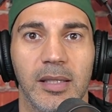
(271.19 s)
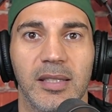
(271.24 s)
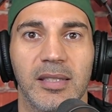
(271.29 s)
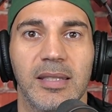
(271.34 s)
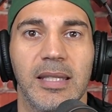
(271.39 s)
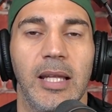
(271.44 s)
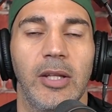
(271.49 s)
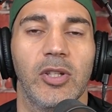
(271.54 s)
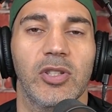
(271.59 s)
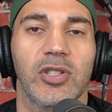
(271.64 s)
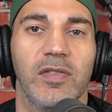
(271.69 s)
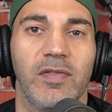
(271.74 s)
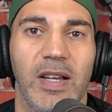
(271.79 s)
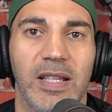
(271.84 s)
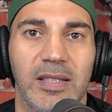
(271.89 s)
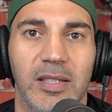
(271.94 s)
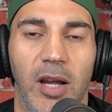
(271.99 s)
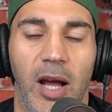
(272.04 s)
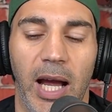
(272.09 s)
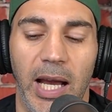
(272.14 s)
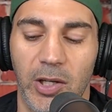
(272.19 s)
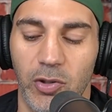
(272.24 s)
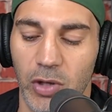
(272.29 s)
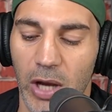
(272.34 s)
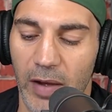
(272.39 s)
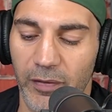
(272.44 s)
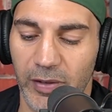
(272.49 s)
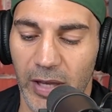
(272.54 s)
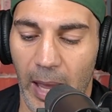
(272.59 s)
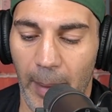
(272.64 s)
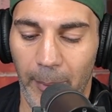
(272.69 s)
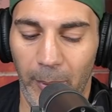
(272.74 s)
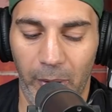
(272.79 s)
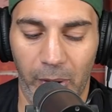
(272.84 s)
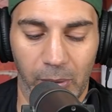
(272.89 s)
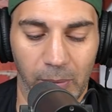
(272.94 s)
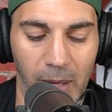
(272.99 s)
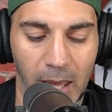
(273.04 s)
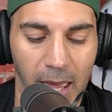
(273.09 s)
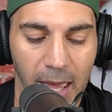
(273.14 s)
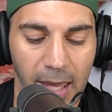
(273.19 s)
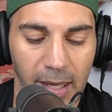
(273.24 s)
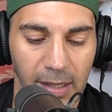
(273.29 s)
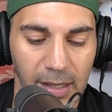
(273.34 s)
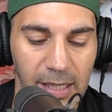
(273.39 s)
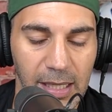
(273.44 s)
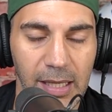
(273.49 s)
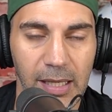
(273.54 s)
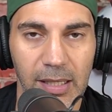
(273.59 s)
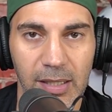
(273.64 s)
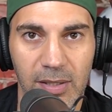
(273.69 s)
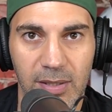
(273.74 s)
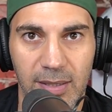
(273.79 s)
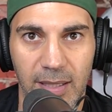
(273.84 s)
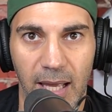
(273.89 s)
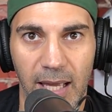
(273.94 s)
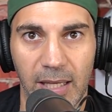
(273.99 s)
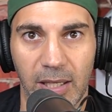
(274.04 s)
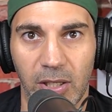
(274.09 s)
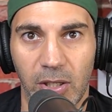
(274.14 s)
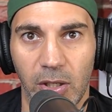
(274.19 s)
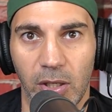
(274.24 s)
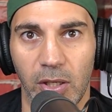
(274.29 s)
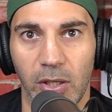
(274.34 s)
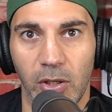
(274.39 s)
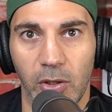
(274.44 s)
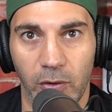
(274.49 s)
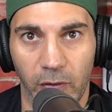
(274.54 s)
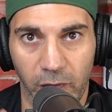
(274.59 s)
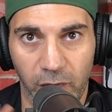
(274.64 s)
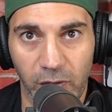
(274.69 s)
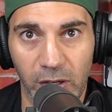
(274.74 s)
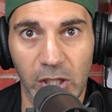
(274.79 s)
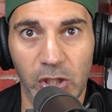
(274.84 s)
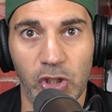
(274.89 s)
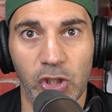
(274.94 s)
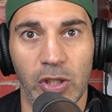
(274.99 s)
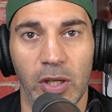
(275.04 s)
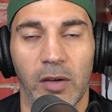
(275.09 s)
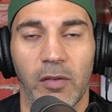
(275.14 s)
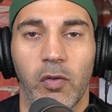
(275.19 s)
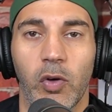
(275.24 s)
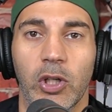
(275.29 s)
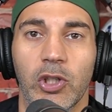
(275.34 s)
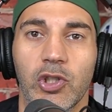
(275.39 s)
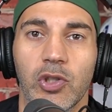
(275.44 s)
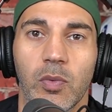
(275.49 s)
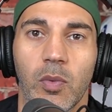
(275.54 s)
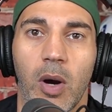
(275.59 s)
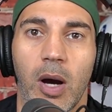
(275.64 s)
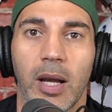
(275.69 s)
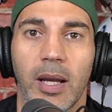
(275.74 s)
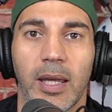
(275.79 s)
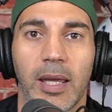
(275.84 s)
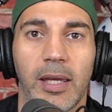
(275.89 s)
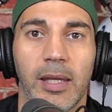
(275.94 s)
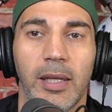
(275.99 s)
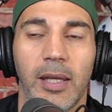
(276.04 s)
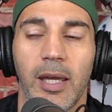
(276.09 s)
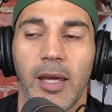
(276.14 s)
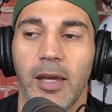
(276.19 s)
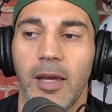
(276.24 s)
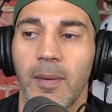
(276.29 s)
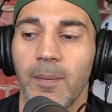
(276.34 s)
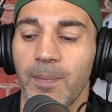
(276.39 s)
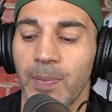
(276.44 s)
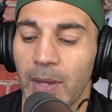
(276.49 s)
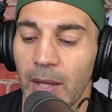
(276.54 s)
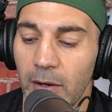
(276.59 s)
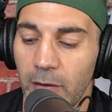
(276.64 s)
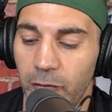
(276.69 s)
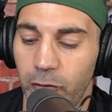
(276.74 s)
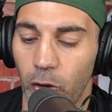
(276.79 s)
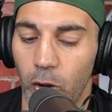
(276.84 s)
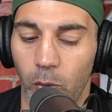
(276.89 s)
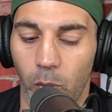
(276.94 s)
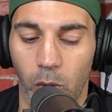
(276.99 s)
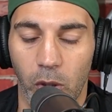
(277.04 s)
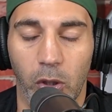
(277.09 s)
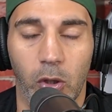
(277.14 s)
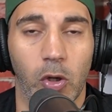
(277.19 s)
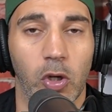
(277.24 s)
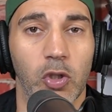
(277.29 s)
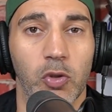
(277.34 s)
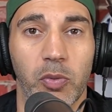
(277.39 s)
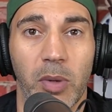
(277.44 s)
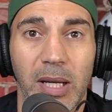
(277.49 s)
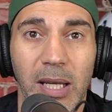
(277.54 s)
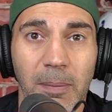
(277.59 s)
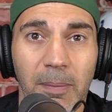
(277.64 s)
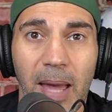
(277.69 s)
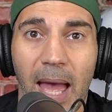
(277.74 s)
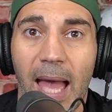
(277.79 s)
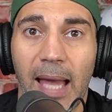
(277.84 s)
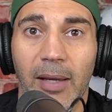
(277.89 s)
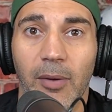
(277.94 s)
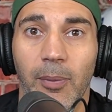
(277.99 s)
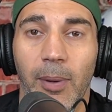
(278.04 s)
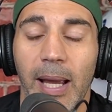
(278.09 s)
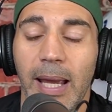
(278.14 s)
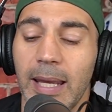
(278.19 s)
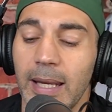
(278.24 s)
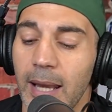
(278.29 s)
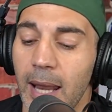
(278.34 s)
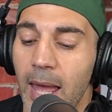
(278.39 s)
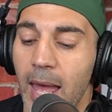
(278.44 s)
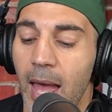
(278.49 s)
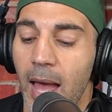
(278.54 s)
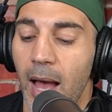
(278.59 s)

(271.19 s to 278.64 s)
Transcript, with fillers: Steelers invested high draft capital on him. He is like your vision of what you want in a full workhorse running back, right?